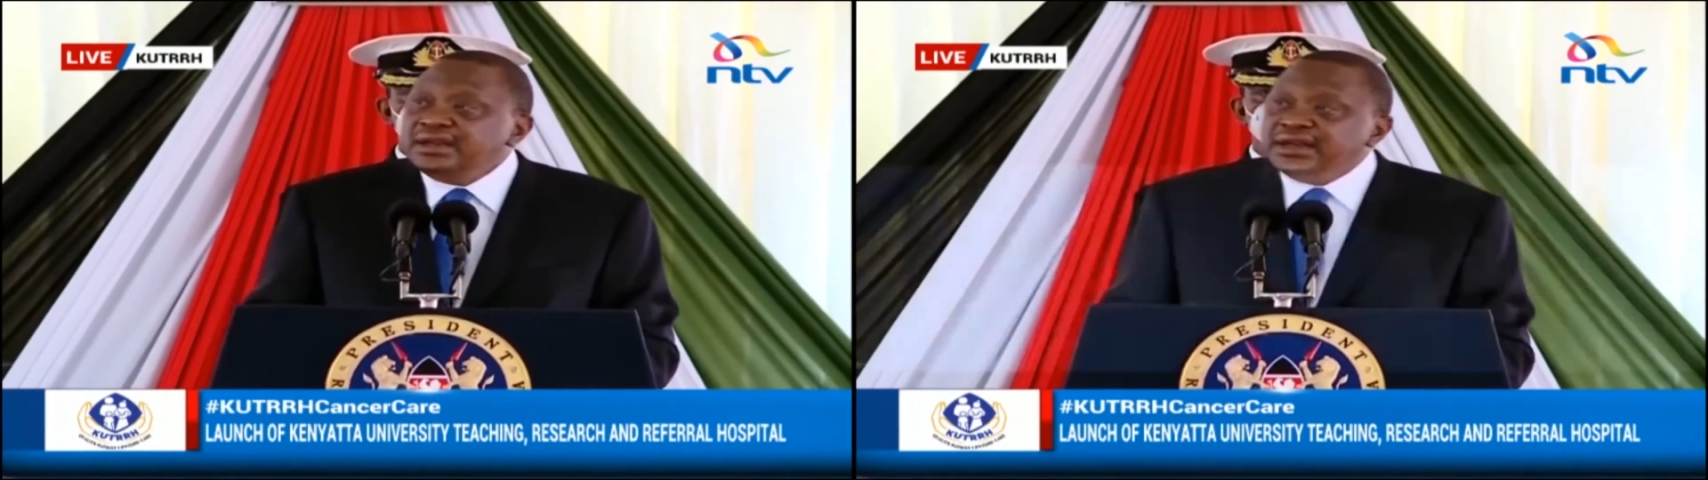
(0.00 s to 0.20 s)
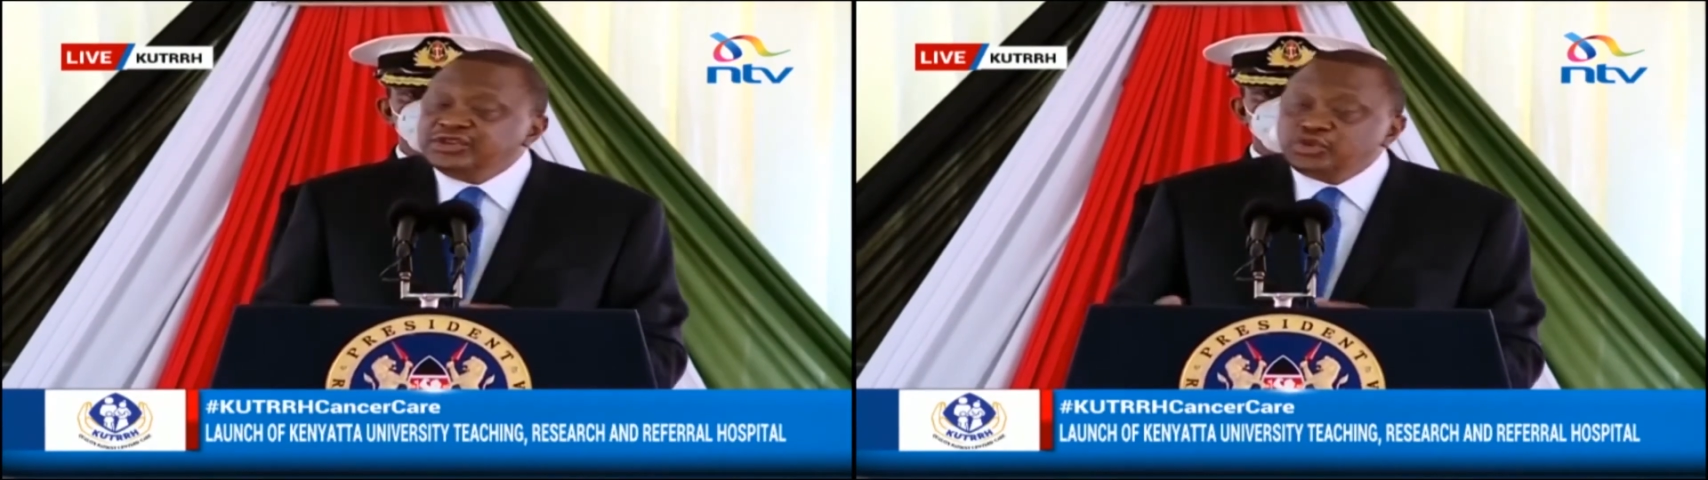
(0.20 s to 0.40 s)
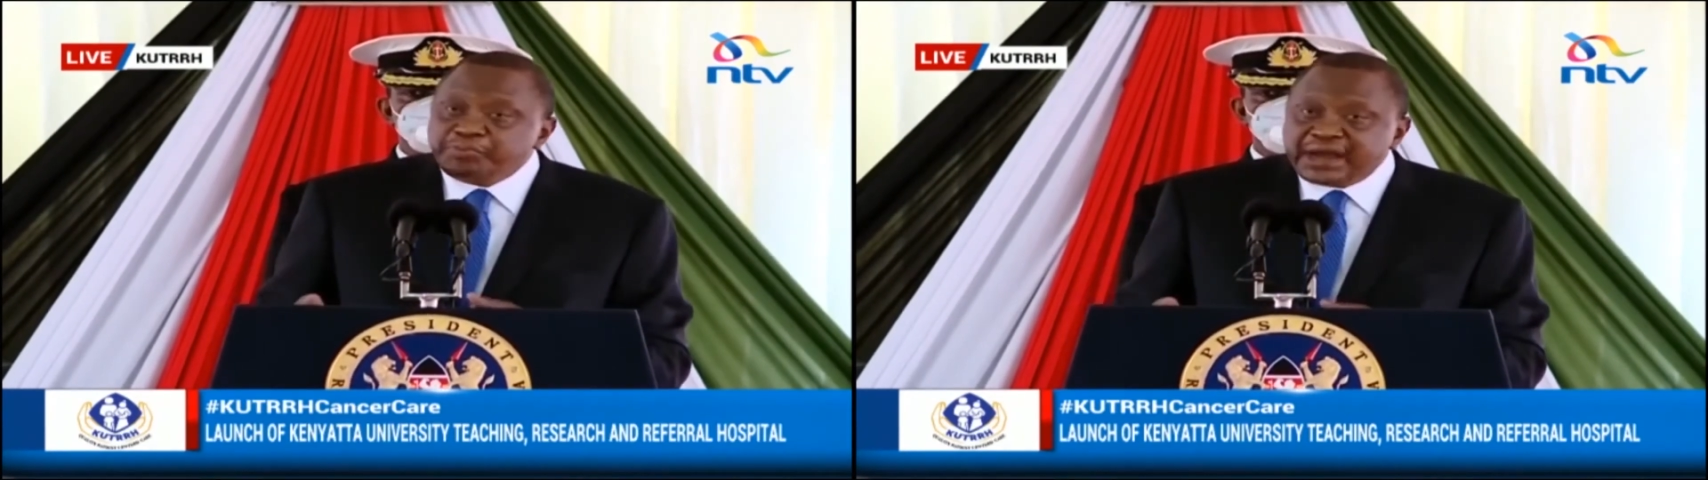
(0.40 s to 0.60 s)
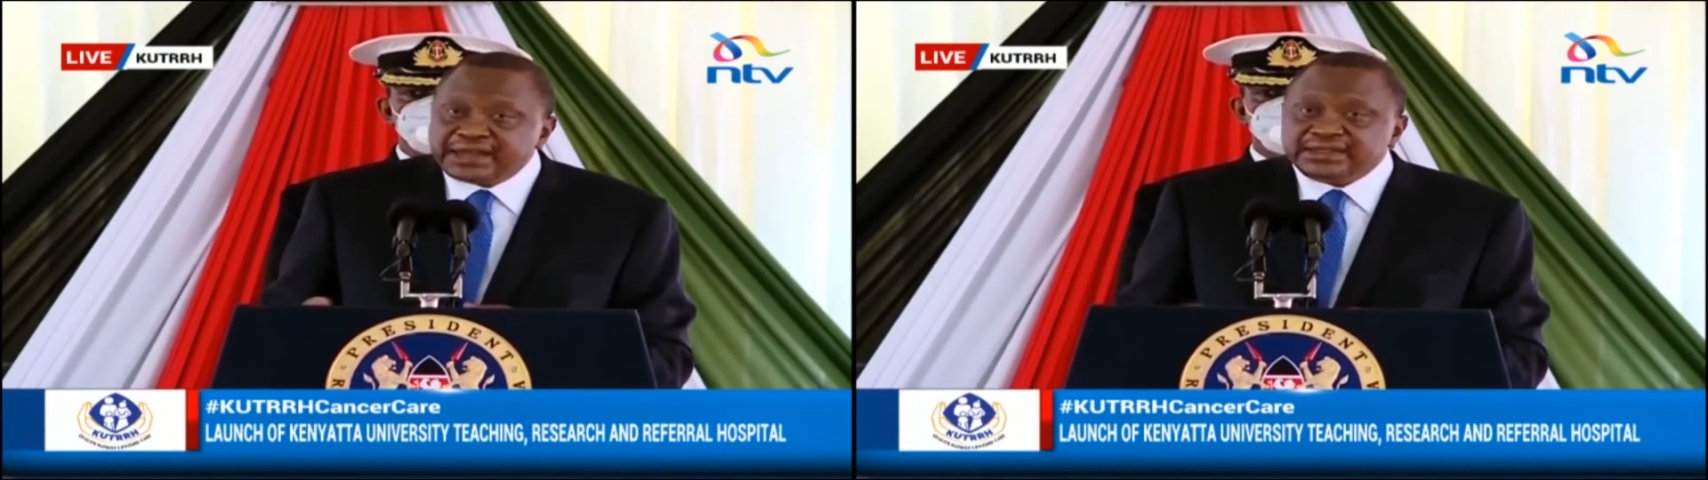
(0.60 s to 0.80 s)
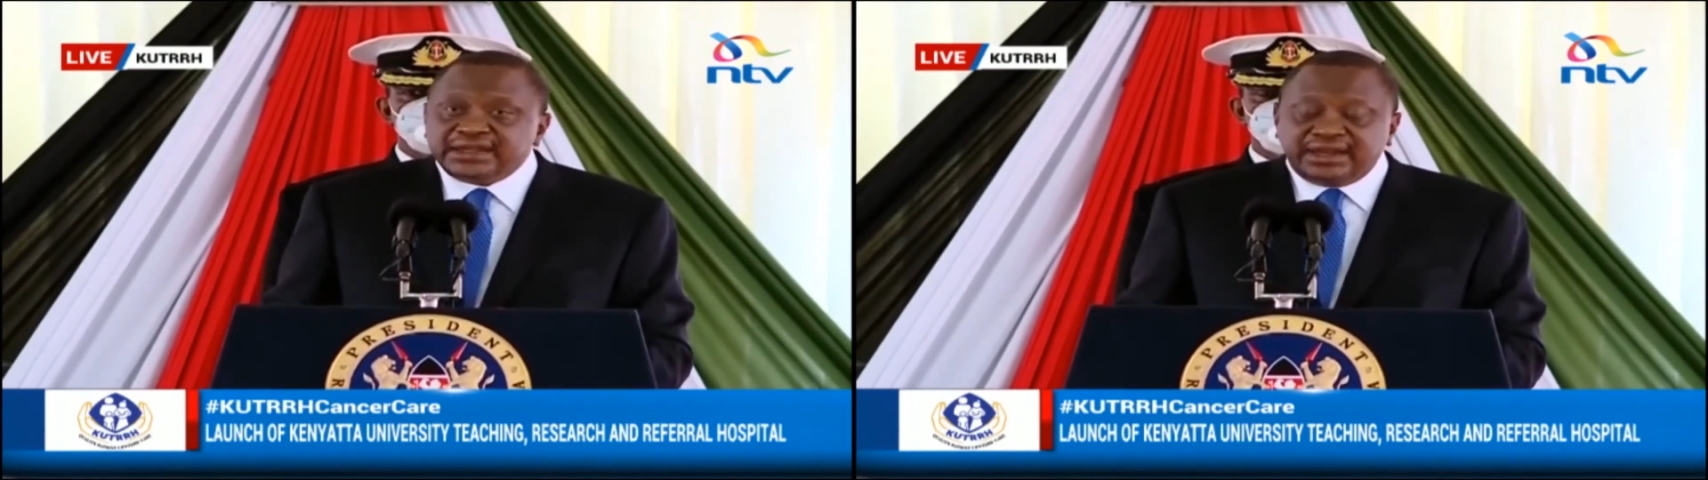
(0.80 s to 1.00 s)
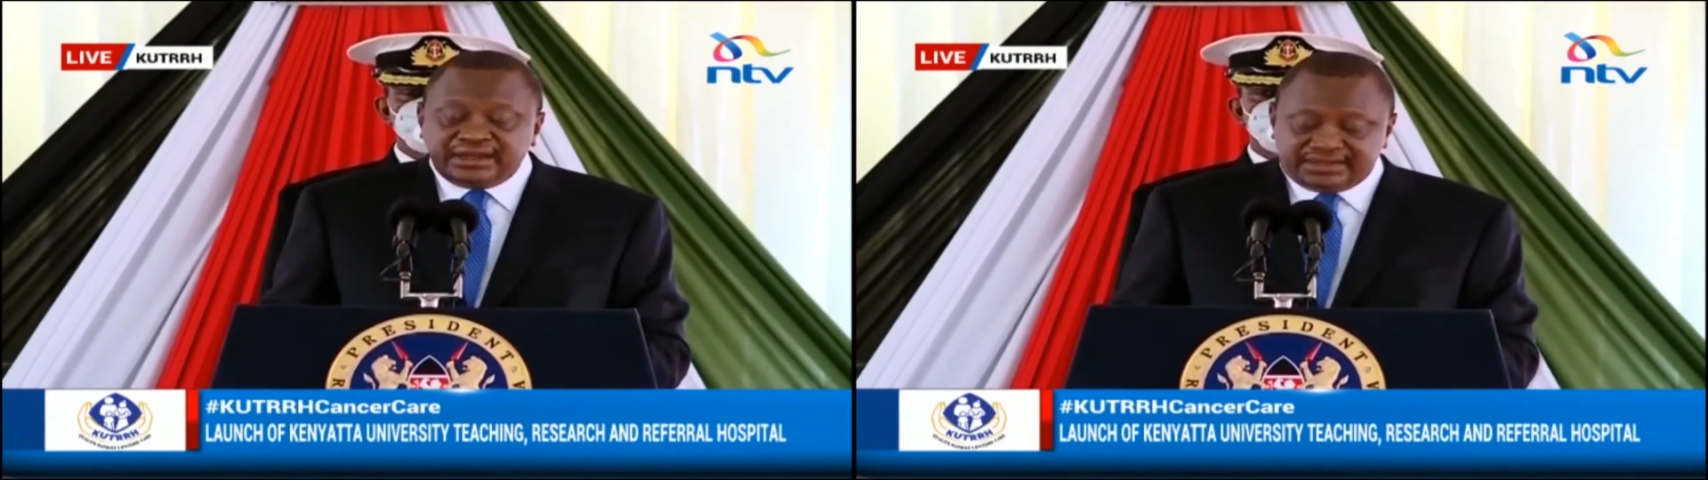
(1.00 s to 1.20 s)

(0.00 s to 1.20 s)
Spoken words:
and to partner,